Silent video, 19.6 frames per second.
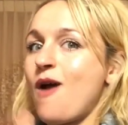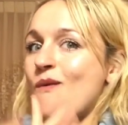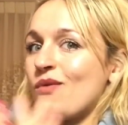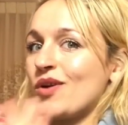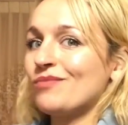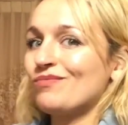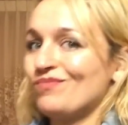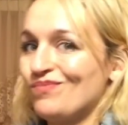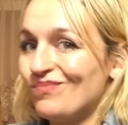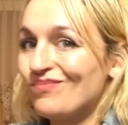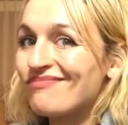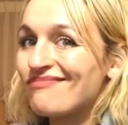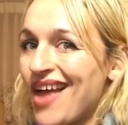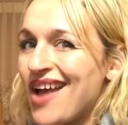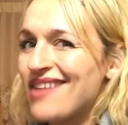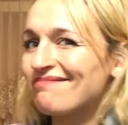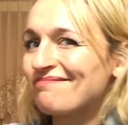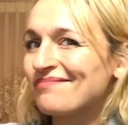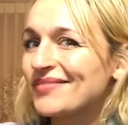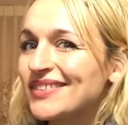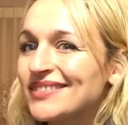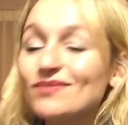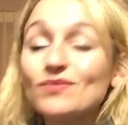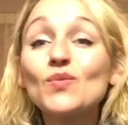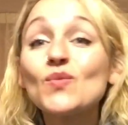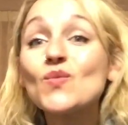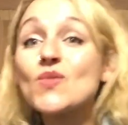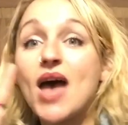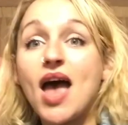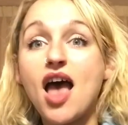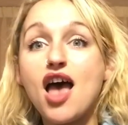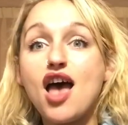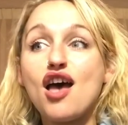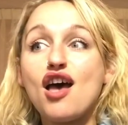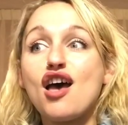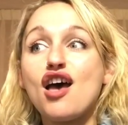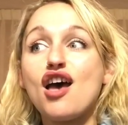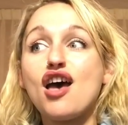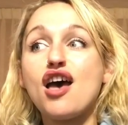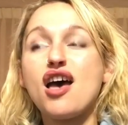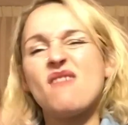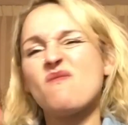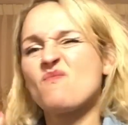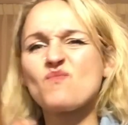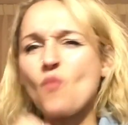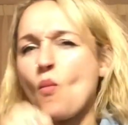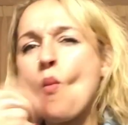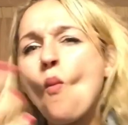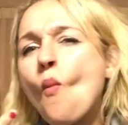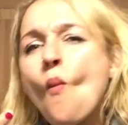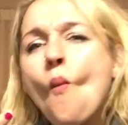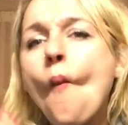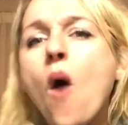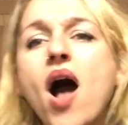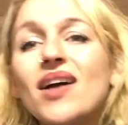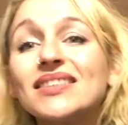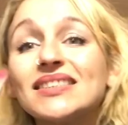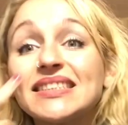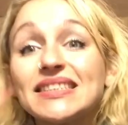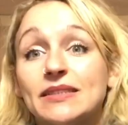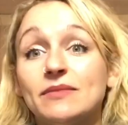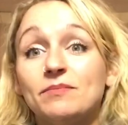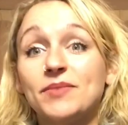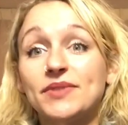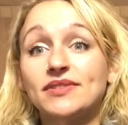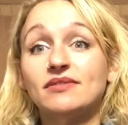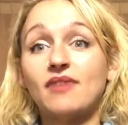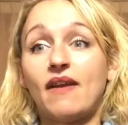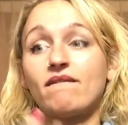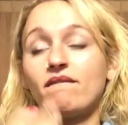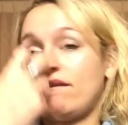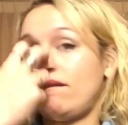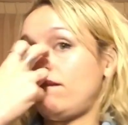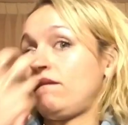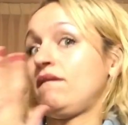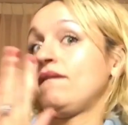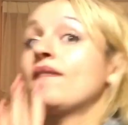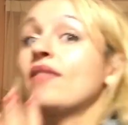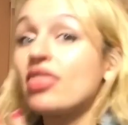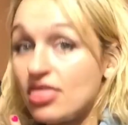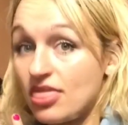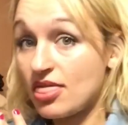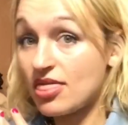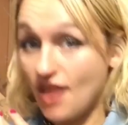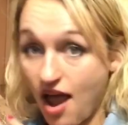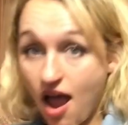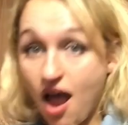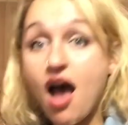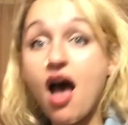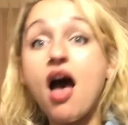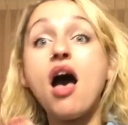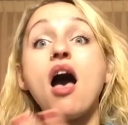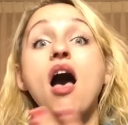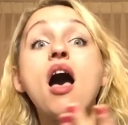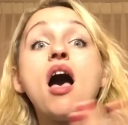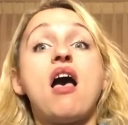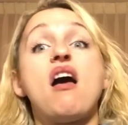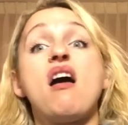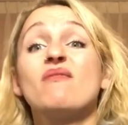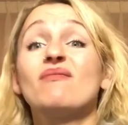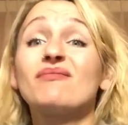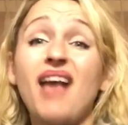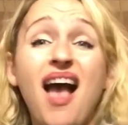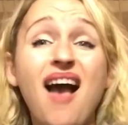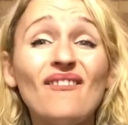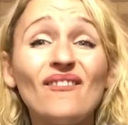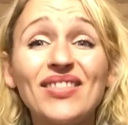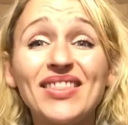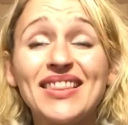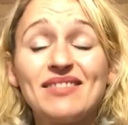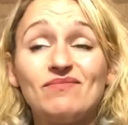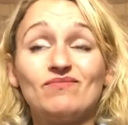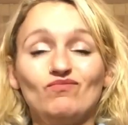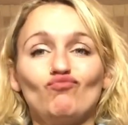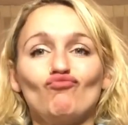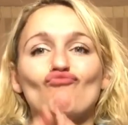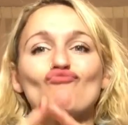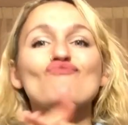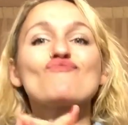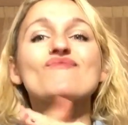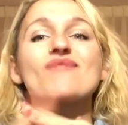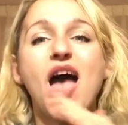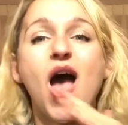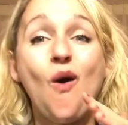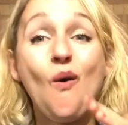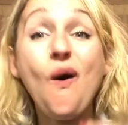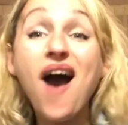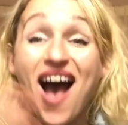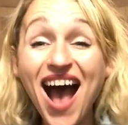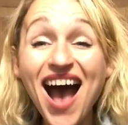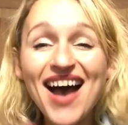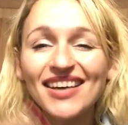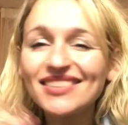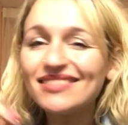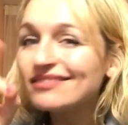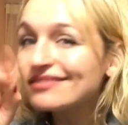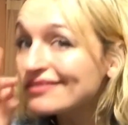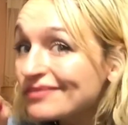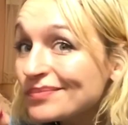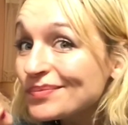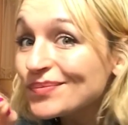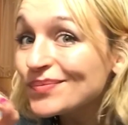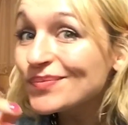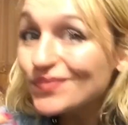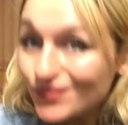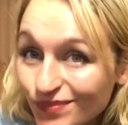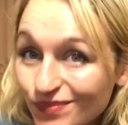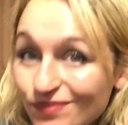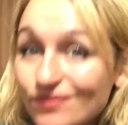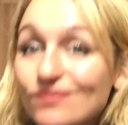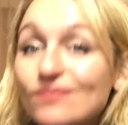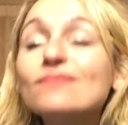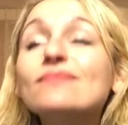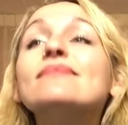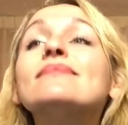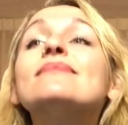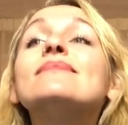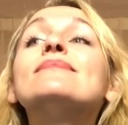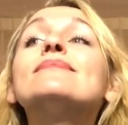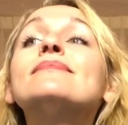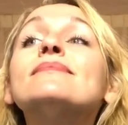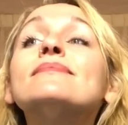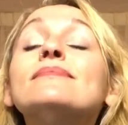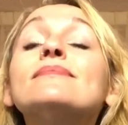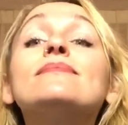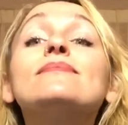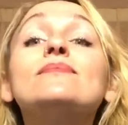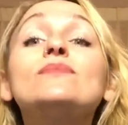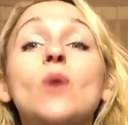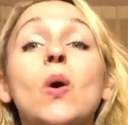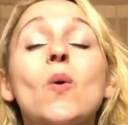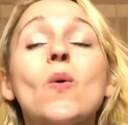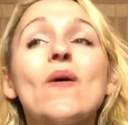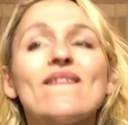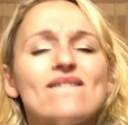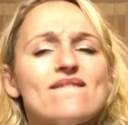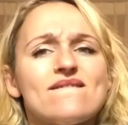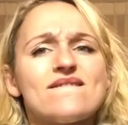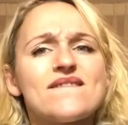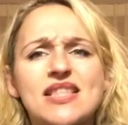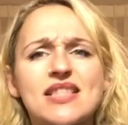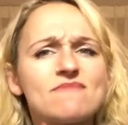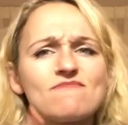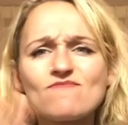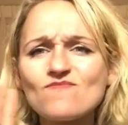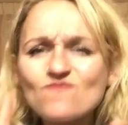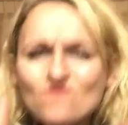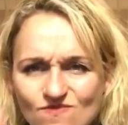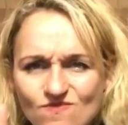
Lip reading: And my anxiety is controlling me as everything around me revolves on Adderall. I didn't want to see myself falling into that trap or drowning, which I actually did.